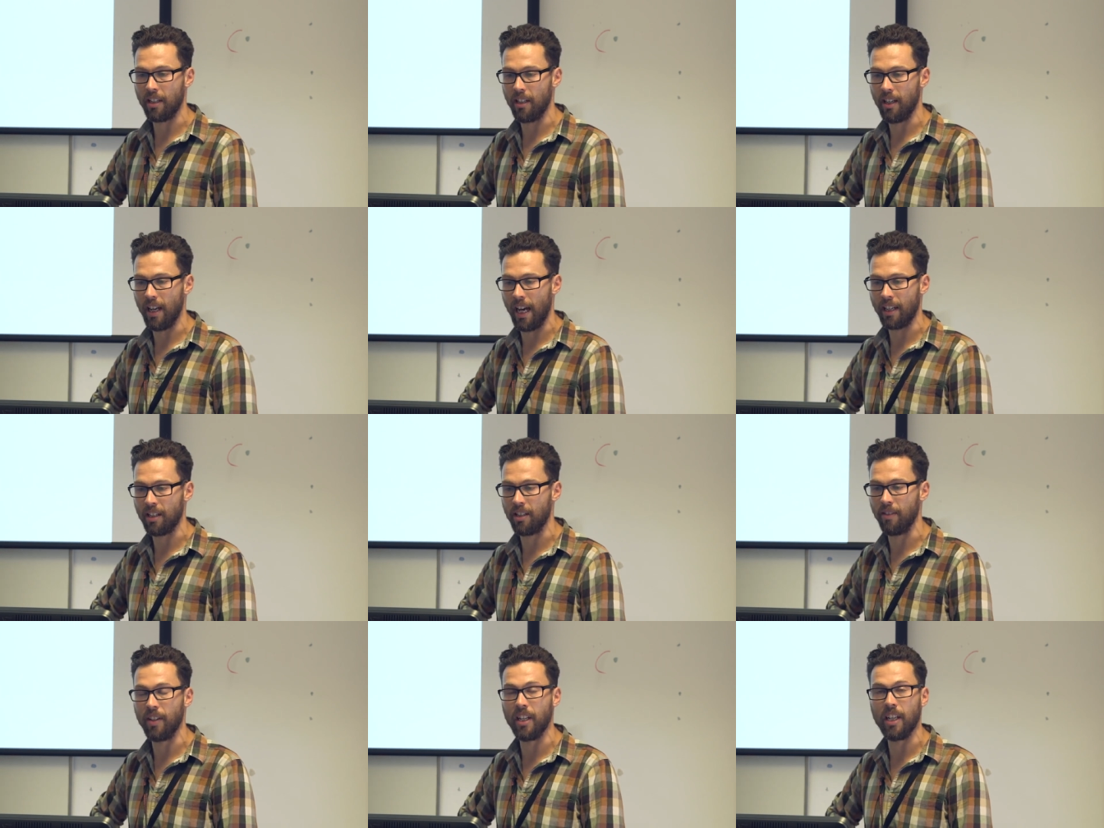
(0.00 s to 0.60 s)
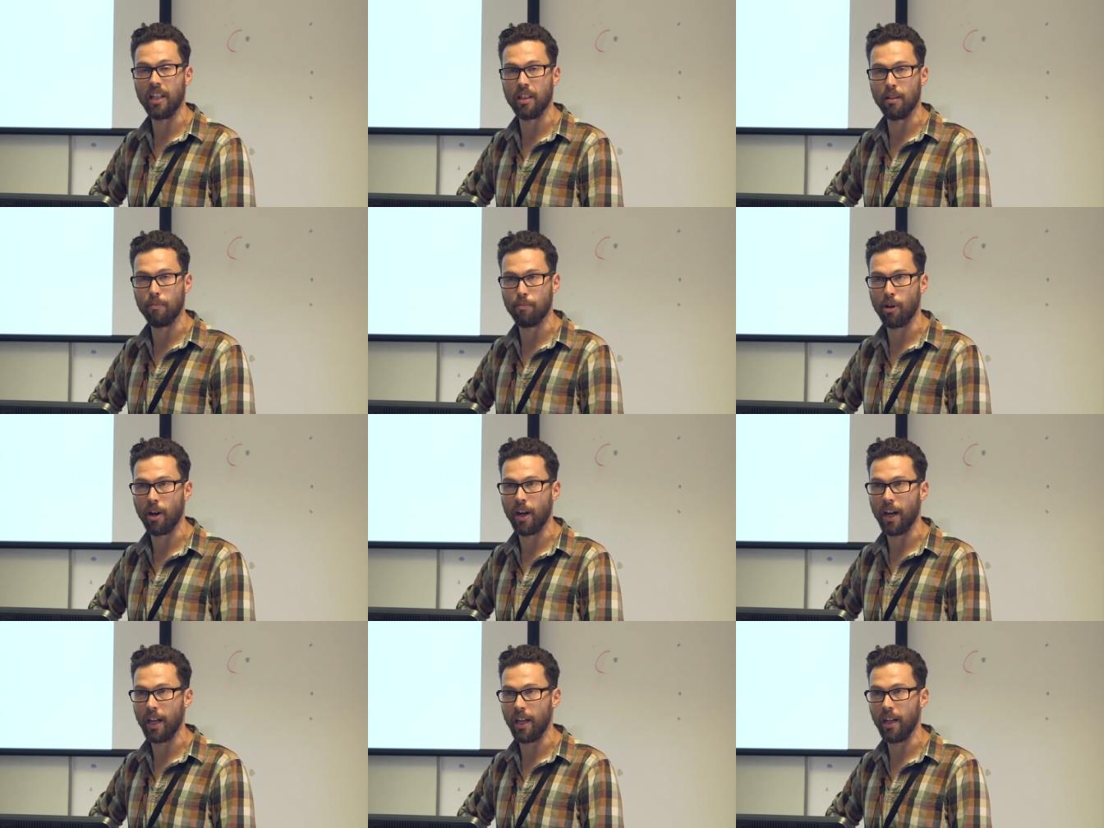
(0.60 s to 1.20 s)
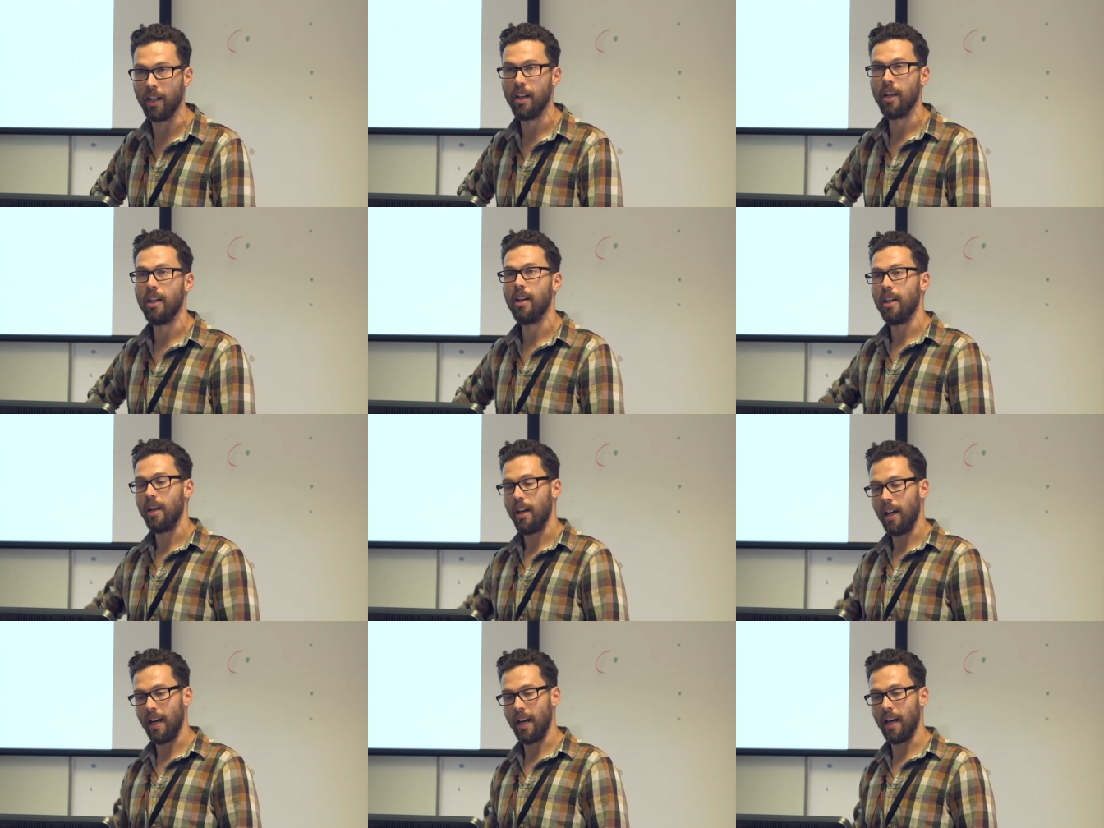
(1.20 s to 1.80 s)
activity in the brain,
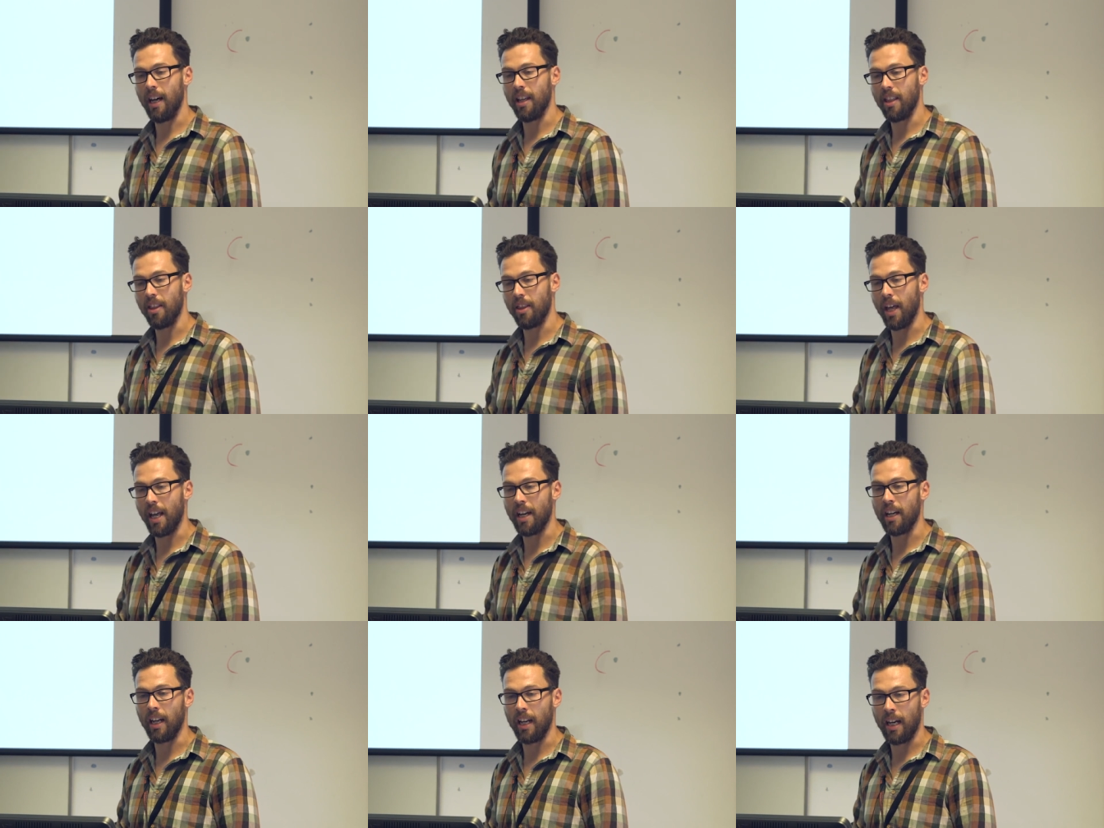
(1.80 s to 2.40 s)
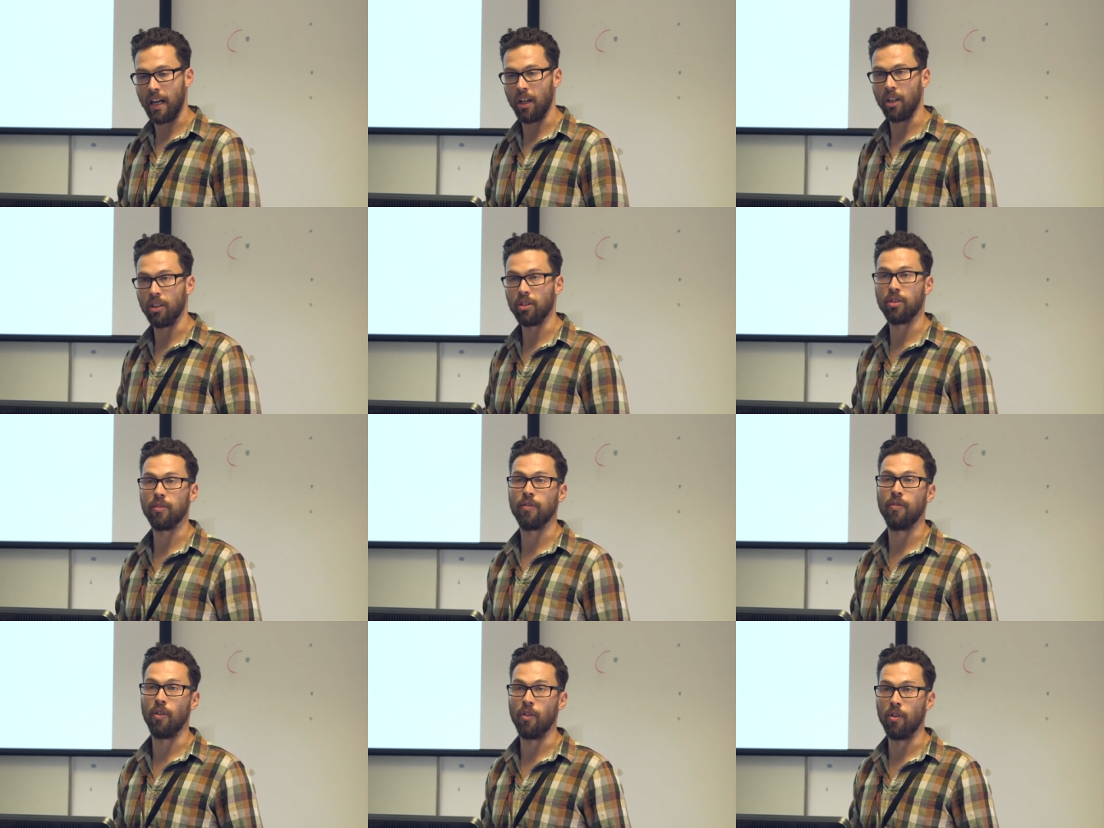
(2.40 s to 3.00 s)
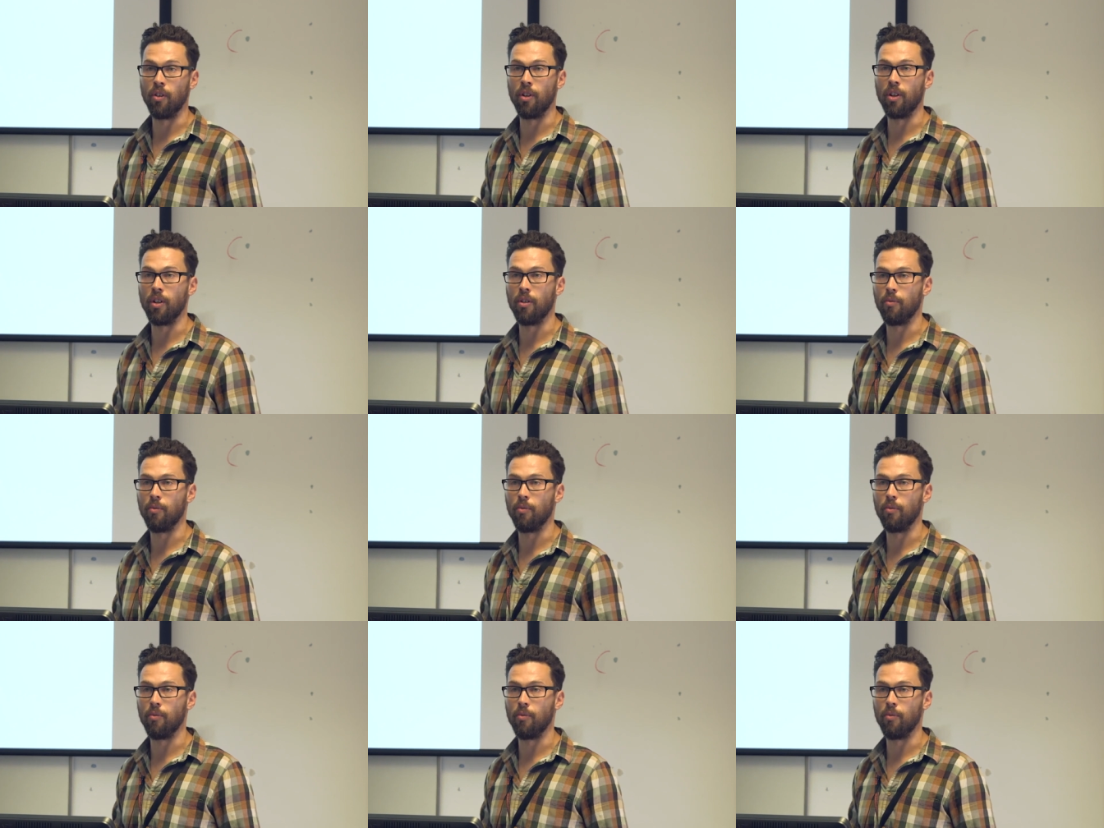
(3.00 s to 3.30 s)
that allows for